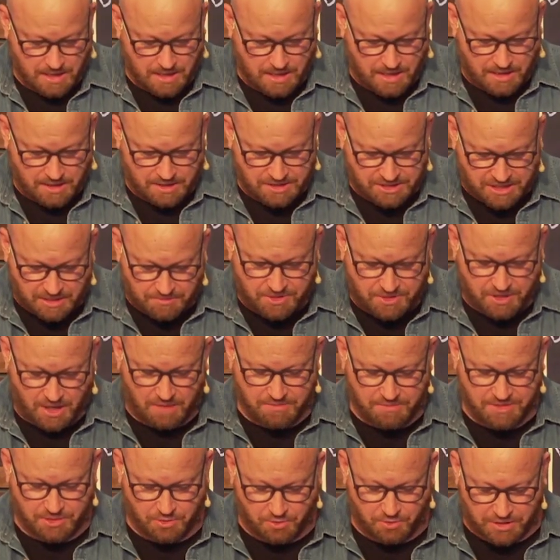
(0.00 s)
Sometimes
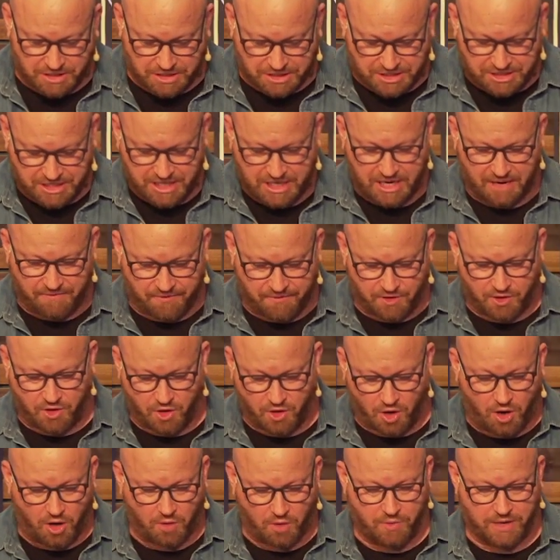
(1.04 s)
in order to stand up for
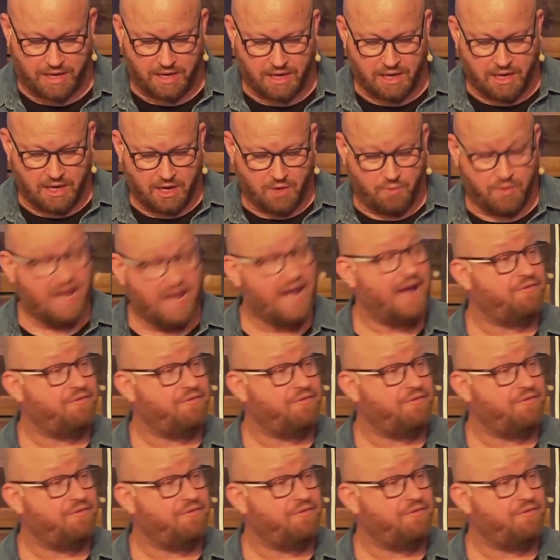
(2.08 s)
God, we have